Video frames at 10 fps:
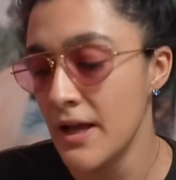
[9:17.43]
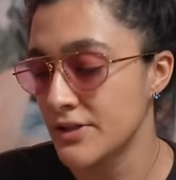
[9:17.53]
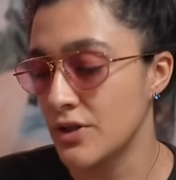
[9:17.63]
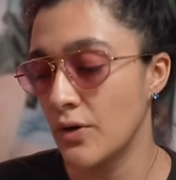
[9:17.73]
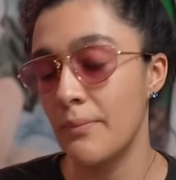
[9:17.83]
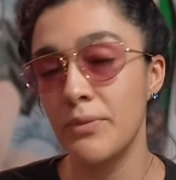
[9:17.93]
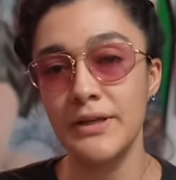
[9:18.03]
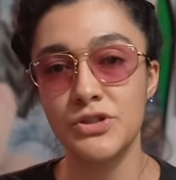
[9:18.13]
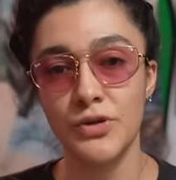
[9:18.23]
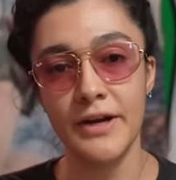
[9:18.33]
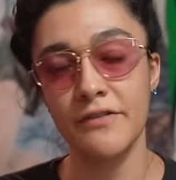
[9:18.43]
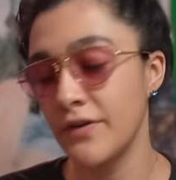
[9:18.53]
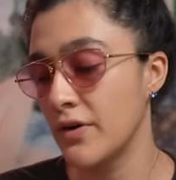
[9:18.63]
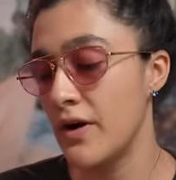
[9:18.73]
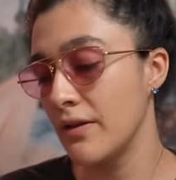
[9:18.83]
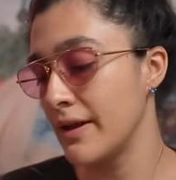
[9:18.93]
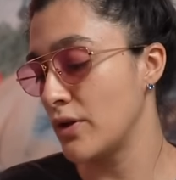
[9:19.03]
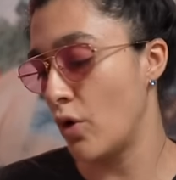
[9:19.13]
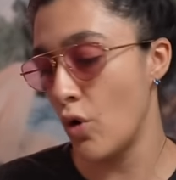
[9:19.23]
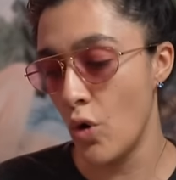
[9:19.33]
so I'm really trying to figure out like
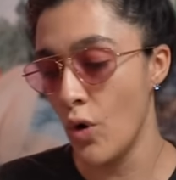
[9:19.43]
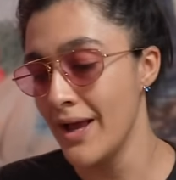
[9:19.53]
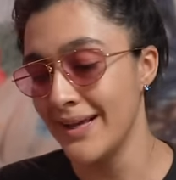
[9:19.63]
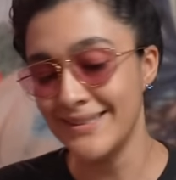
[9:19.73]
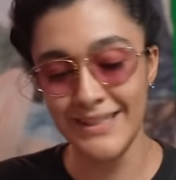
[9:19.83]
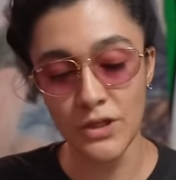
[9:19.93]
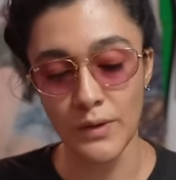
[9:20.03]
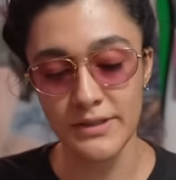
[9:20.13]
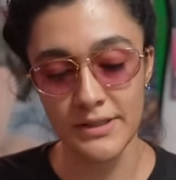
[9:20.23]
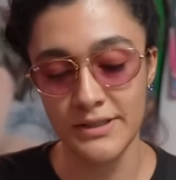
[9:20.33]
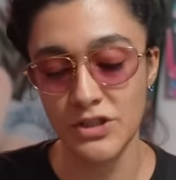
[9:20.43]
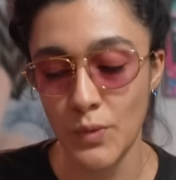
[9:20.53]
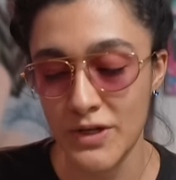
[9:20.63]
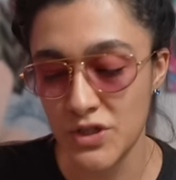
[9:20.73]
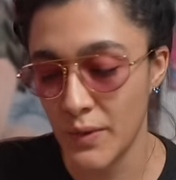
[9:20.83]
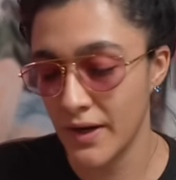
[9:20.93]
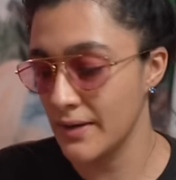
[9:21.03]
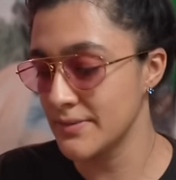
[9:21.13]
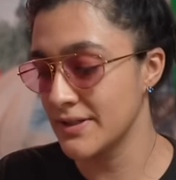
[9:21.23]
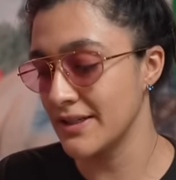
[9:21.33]
the whole sequencing situation when it
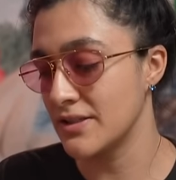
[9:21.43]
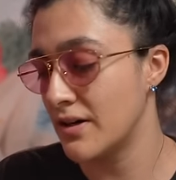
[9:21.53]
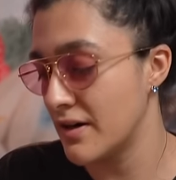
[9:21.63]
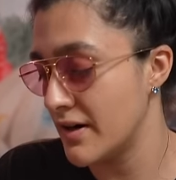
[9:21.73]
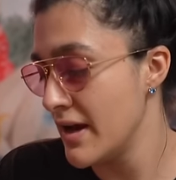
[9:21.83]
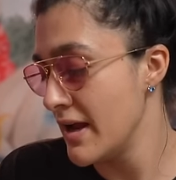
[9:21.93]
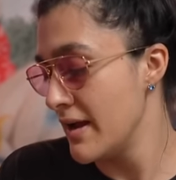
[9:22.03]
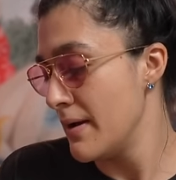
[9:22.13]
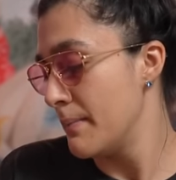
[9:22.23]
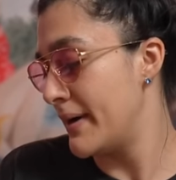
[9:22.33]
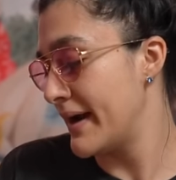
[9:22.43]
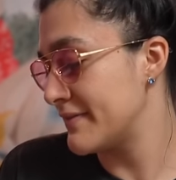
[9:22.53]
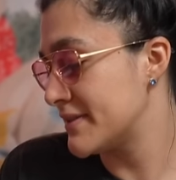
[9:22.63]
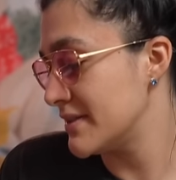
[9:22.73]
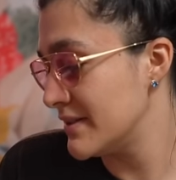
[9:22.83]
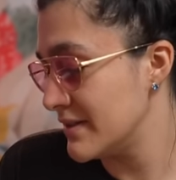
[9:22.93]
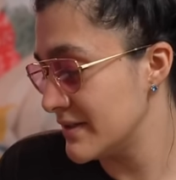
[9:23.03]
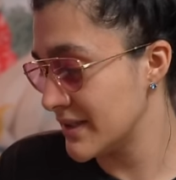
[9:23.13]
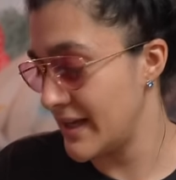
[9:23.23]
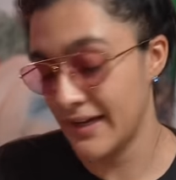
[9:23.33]
comes to guitar might have
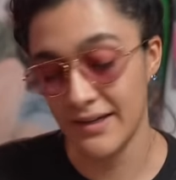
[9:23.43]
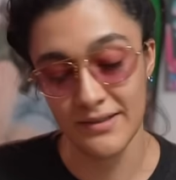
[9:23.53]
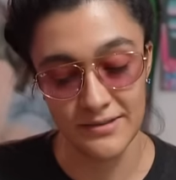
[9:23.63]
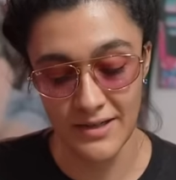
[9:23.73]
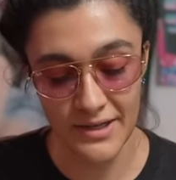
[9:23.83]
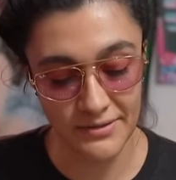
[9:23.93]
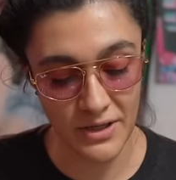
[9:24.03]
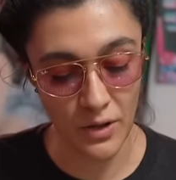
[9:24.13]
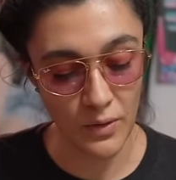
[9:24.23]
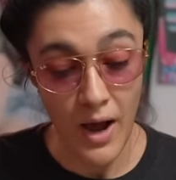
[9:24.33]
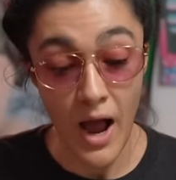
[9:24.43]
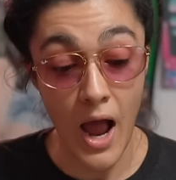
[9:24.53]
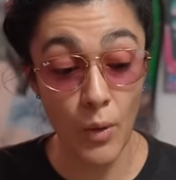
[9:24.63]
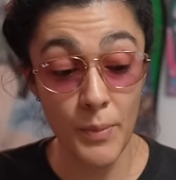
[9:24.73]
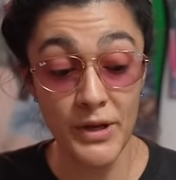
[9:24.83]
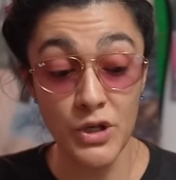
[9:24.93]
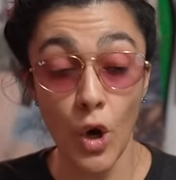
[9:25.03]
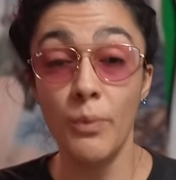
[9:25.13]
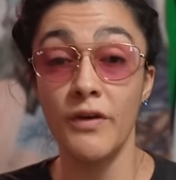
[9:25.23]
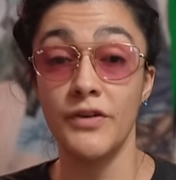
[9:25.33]
to yeah I don't know it would be
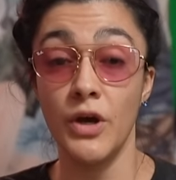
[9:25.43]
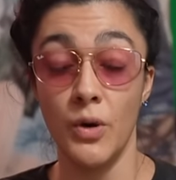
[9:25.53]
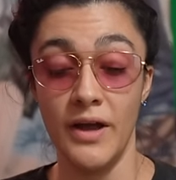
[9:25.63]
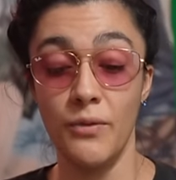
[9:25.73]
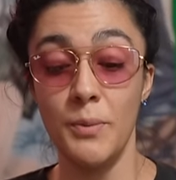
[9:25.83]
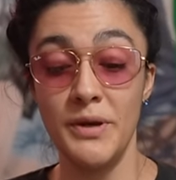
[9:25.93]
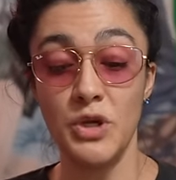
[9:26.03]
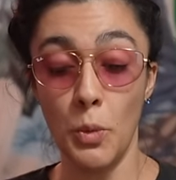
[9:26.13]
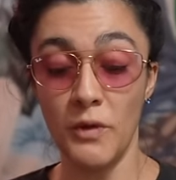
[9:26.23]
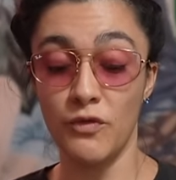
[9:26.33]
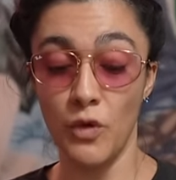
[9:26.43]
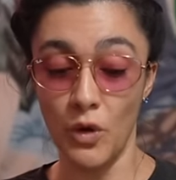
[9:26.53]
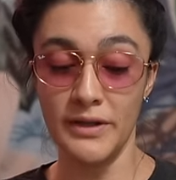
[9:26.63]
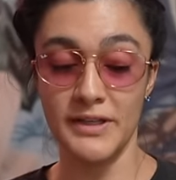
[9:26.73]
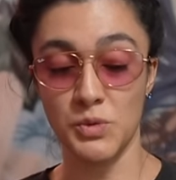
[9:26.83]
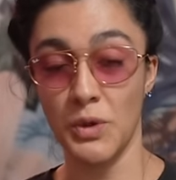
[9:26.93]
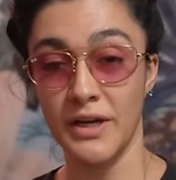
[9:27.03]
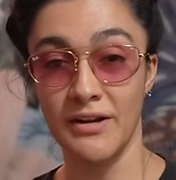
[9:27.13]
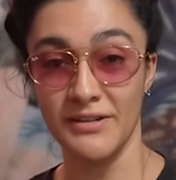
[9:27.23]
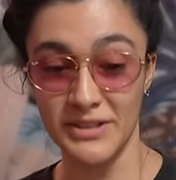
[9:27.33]
dope if yo it would be dope if Roland is
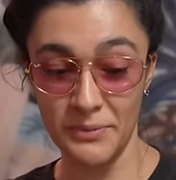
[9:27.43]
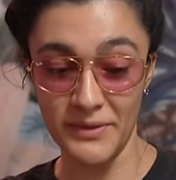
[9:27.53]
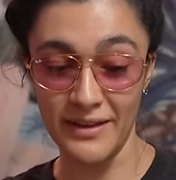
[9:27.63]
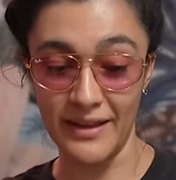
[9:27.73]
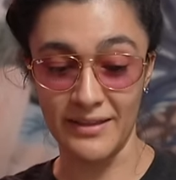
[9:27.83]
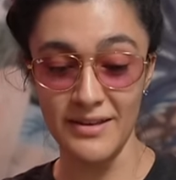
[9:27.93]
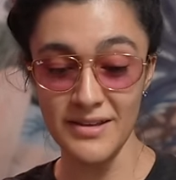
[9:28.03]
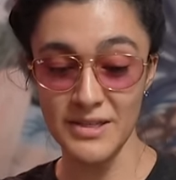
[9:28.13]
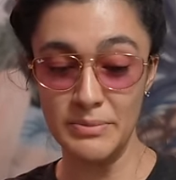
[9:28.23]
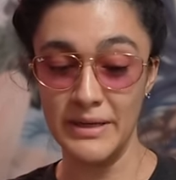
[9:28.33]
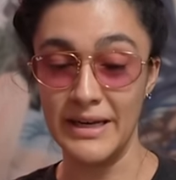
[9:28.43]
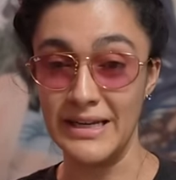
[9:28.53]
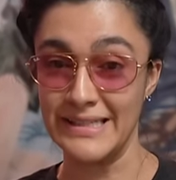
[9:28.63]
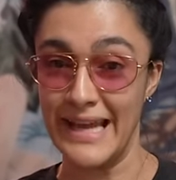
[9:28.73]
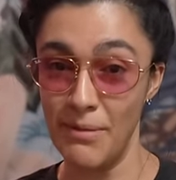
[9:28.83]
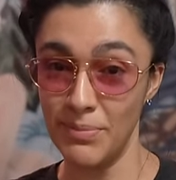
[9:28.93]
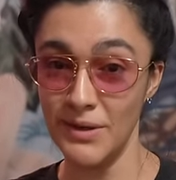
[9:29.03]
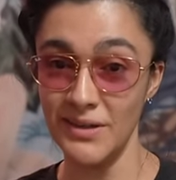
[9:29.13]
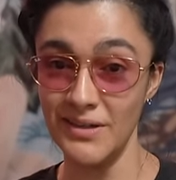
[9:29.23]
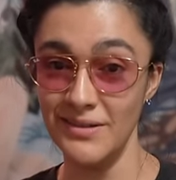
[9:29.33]
working on something like this but a
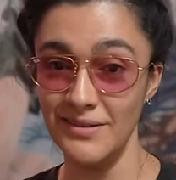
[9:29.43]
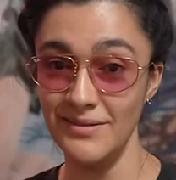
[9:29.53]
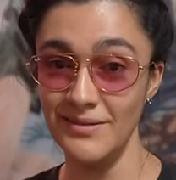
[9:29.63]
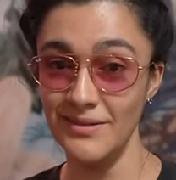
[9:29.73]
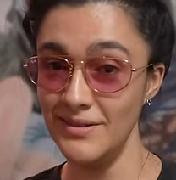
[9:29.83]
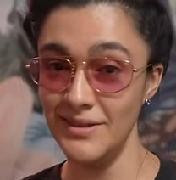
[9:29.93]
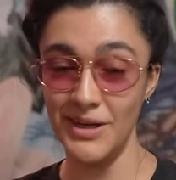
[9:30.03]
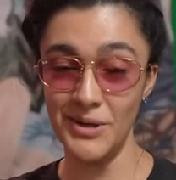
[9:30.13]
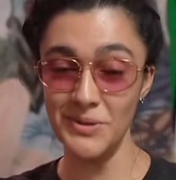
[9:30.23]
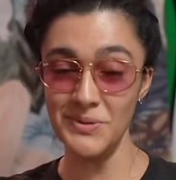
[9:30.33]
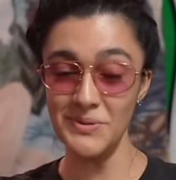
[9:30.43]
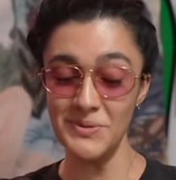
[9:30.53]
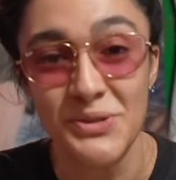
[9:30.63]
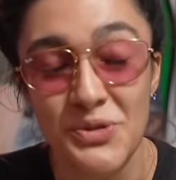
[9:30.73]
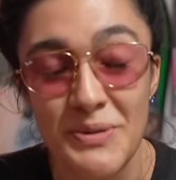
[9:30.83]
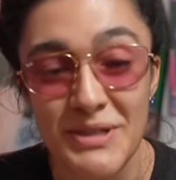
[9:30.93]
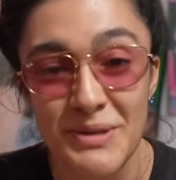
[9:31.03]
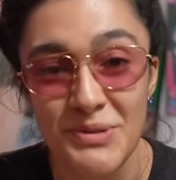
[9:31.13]
sampler Yo! Do dreams come